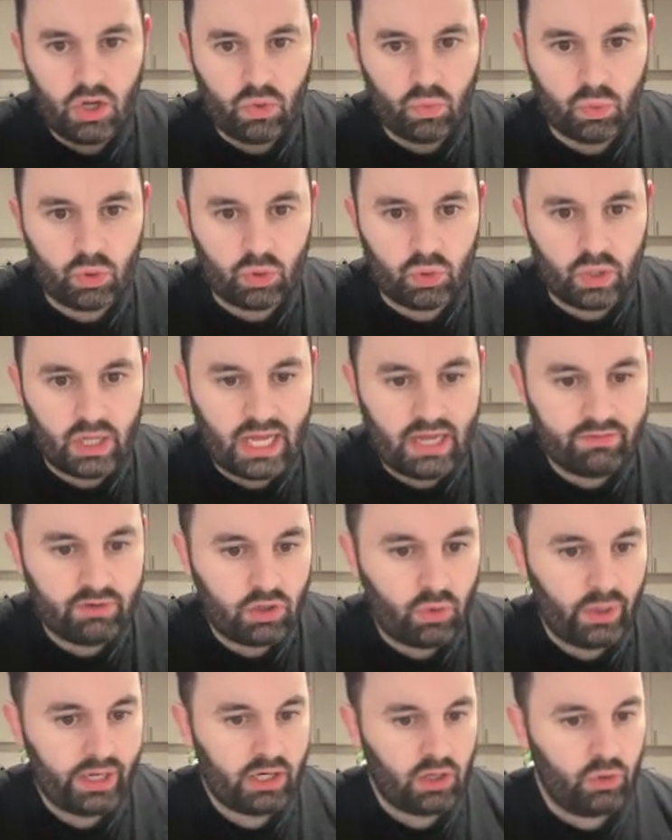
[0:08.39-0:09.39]
We're going to have a
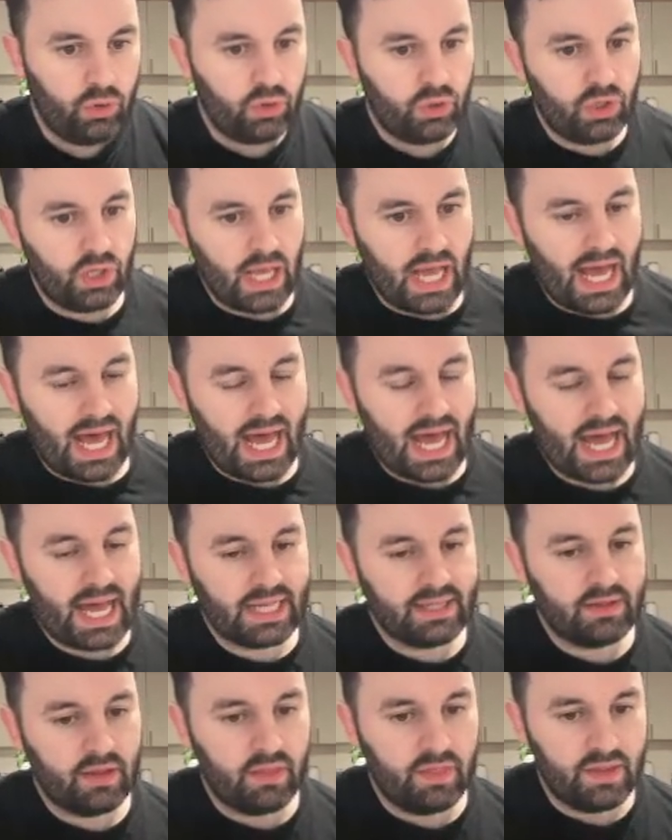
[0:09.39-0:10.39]
quick look
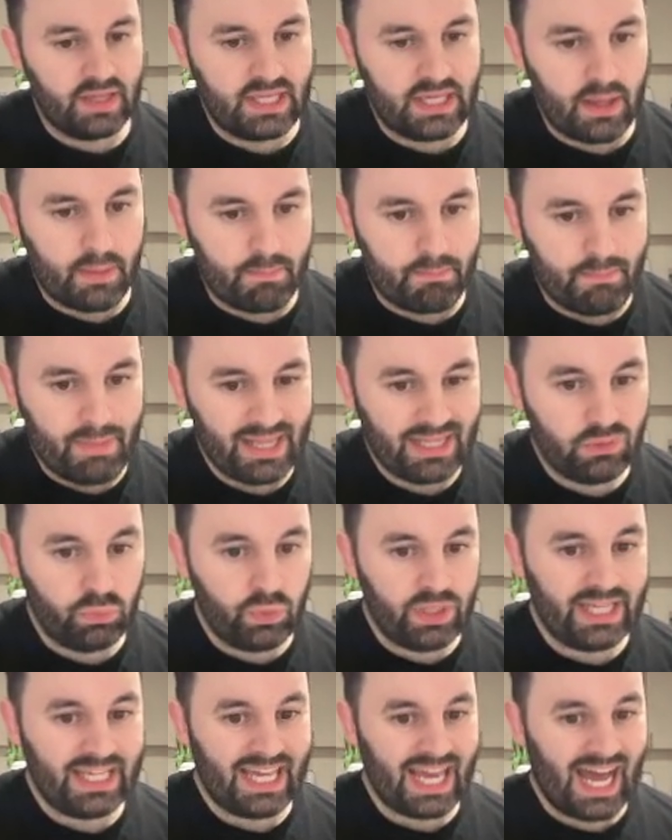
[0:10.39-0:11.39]
at the
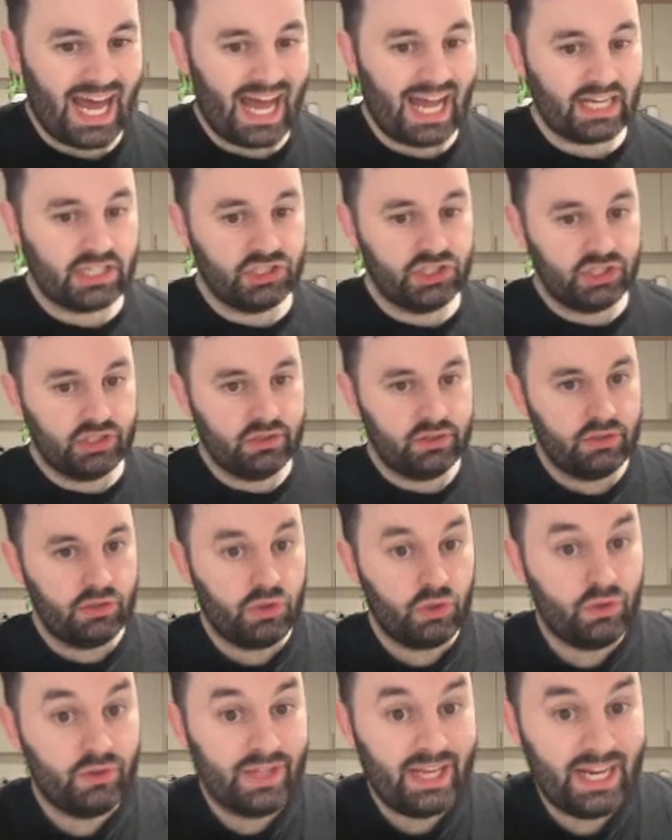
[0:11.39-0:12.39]
midweek action.
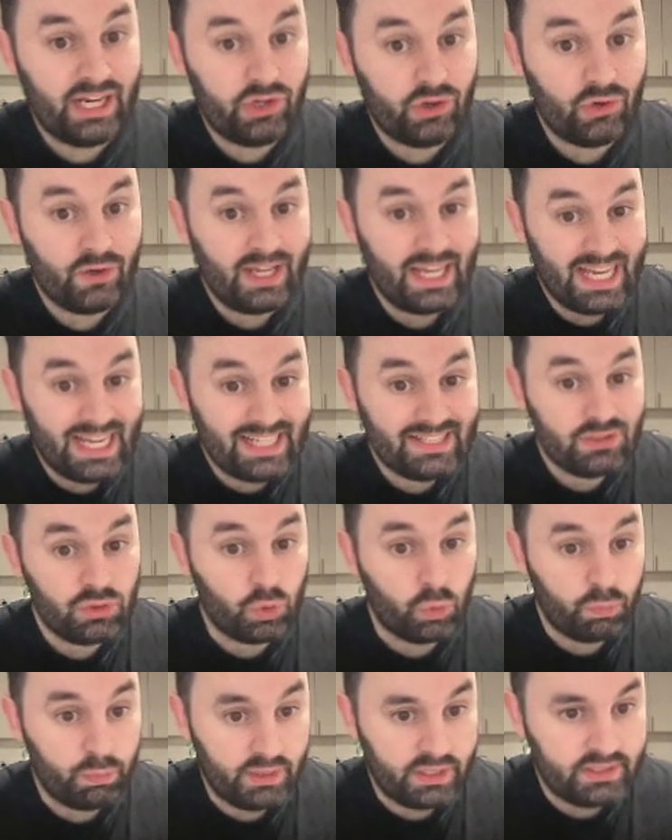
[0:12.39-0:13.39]
Contender is
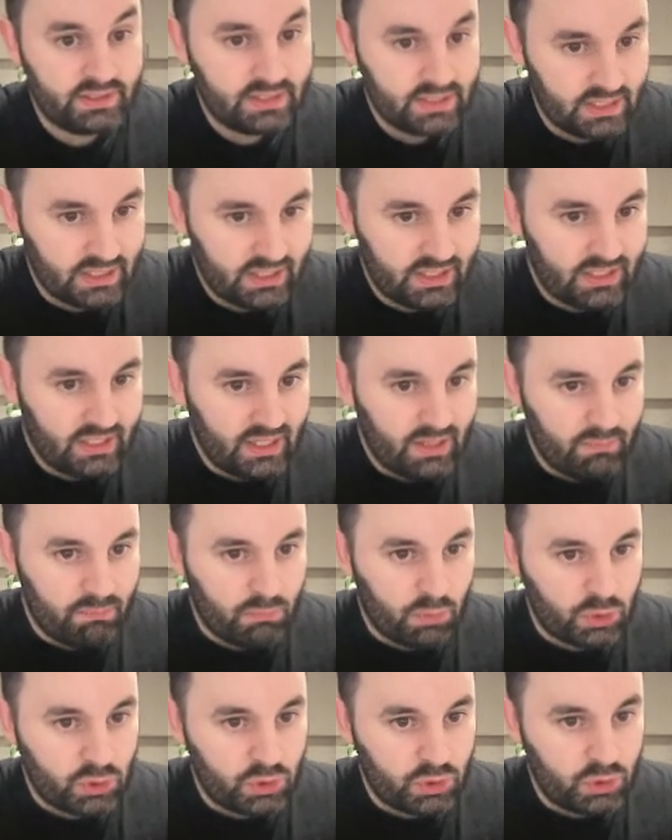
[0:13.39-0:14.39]
open,
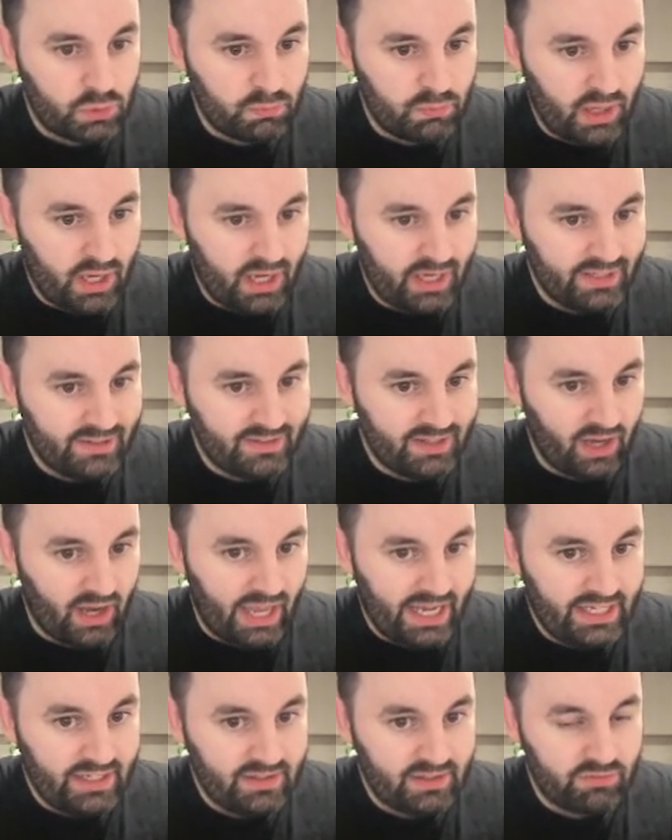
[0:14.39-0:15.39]
much to my
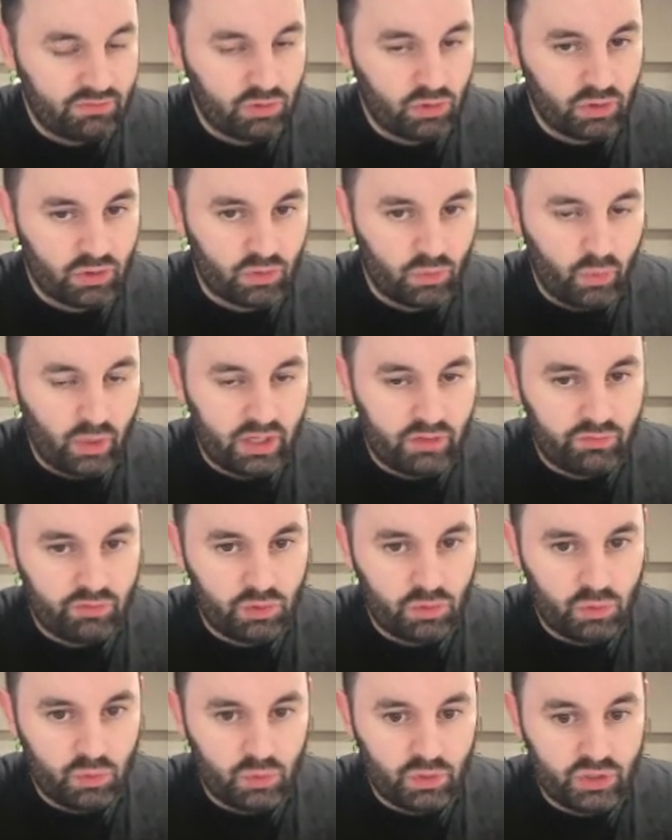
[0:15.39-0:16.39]
delight. I've got quite a
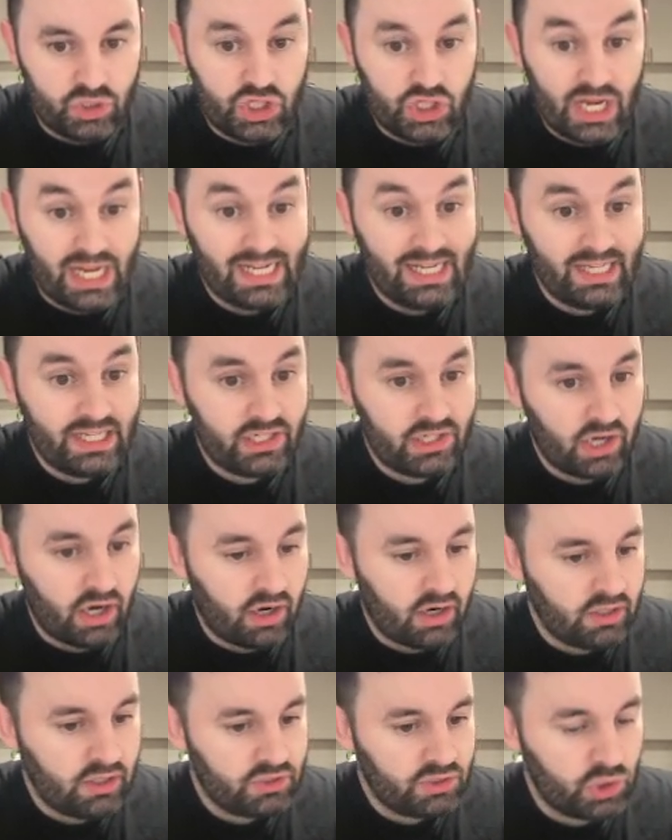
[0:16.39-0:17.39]
few J-League
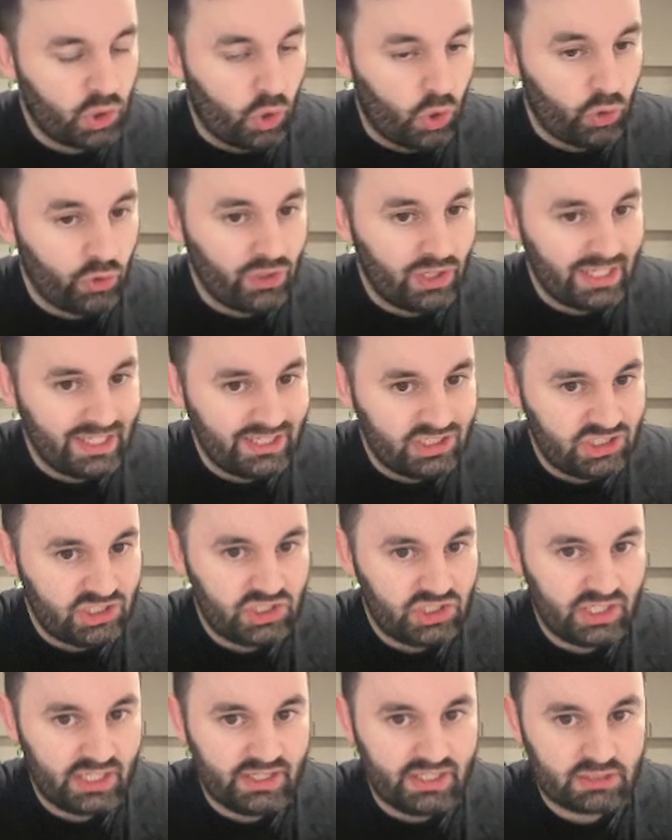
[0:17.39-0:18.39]
cards to
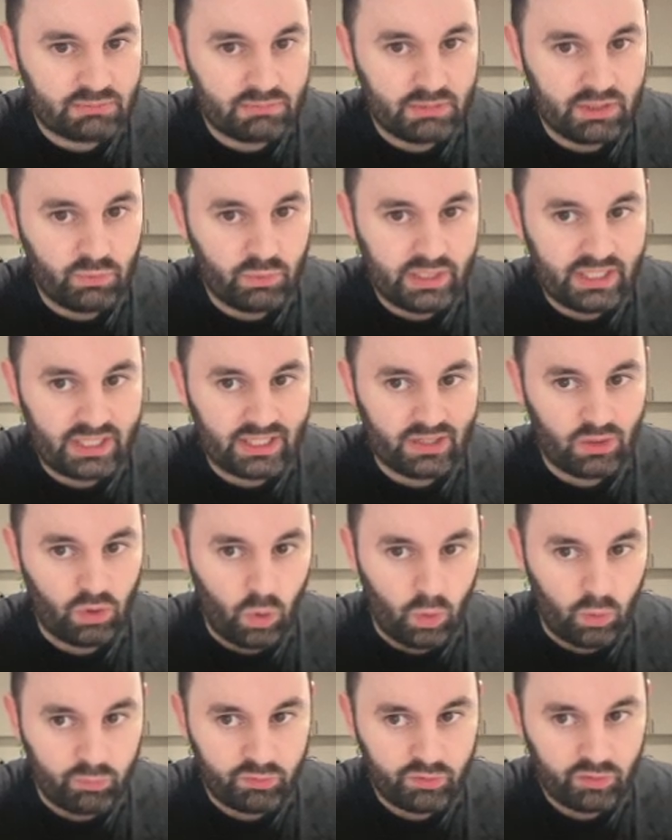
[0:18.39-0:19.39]
unleash in this midweek and
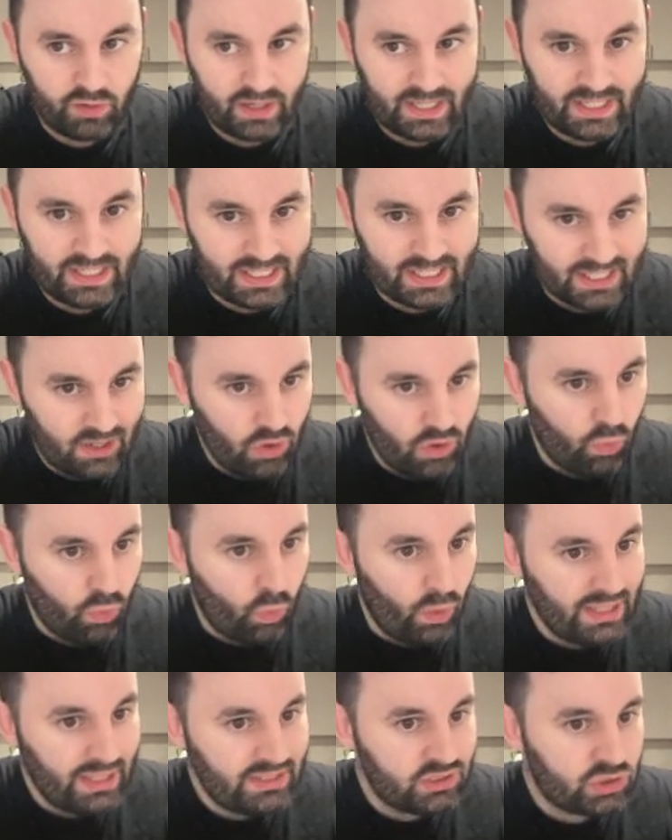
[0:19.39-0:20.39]
hopefully
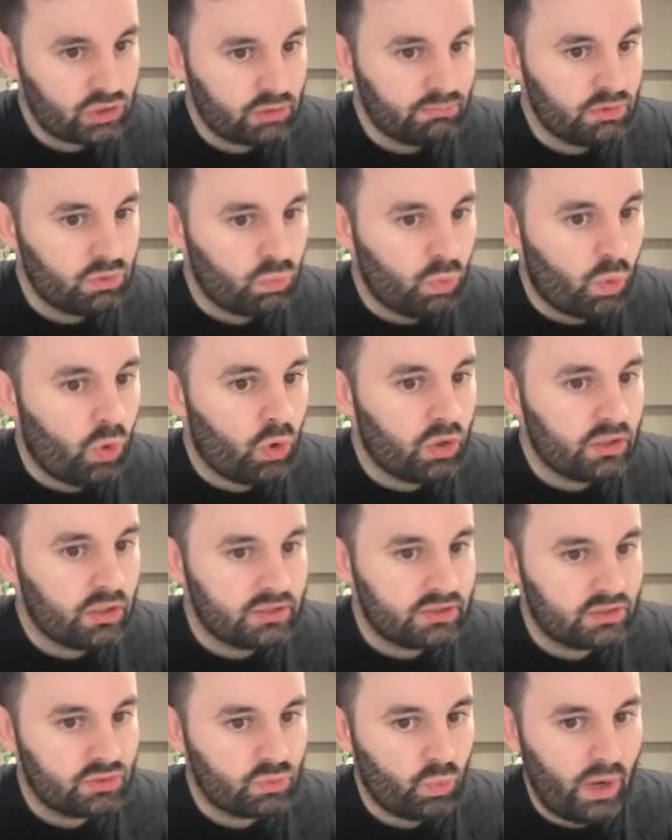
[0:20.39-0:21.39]
win some
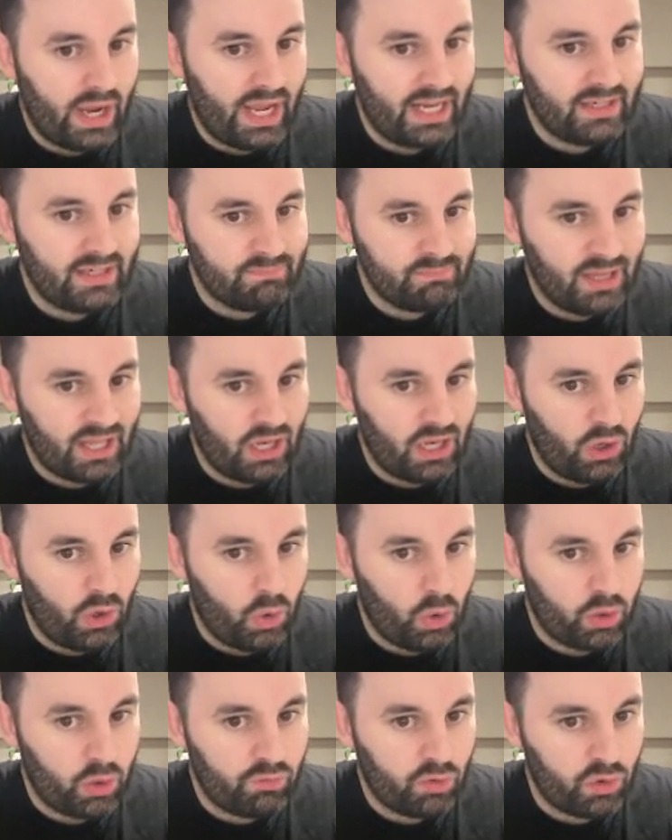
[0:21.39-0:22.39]
rewards when a
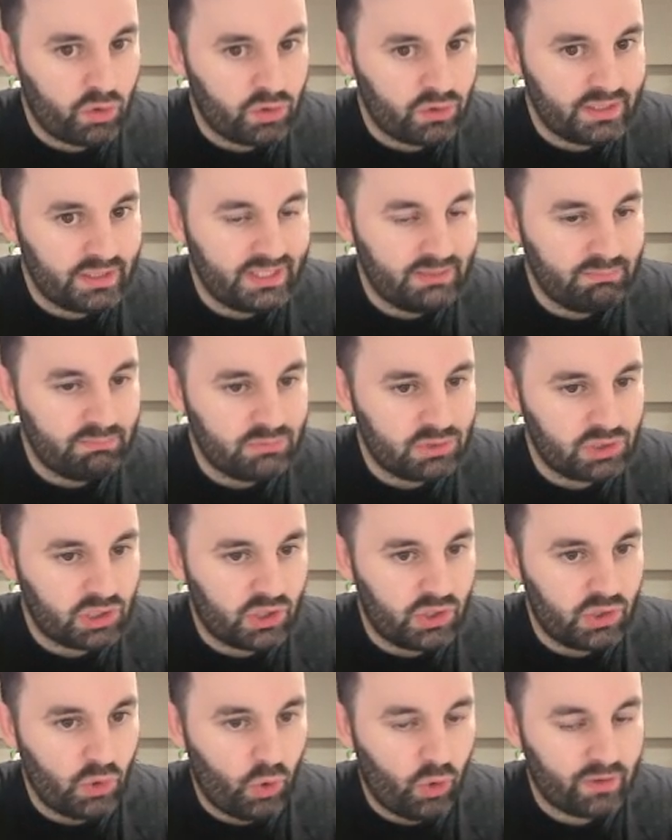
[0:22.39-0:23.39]
lot of other teams are
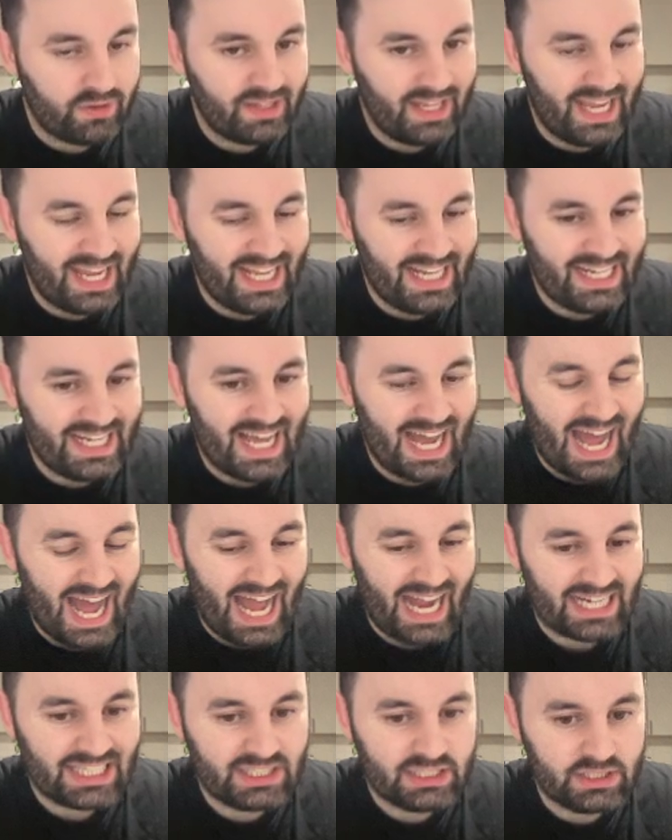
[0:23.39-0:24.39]
not in
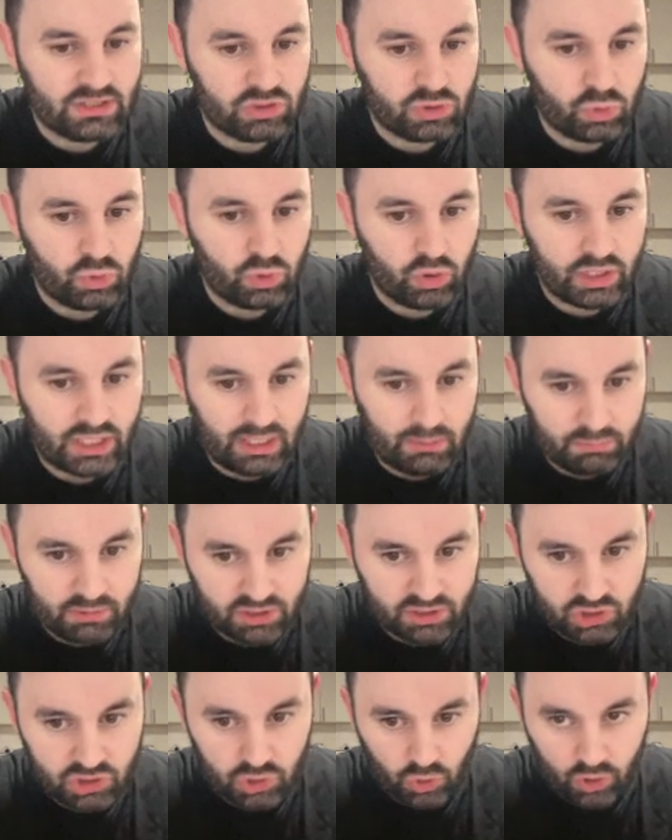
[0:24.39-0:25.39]
action. So I'm going to keep
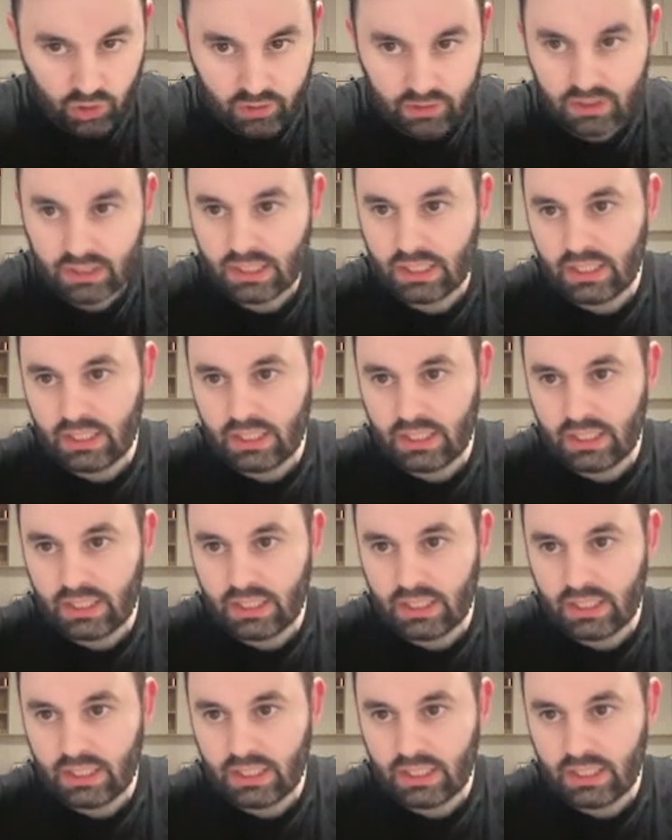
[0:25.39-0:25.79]
this short.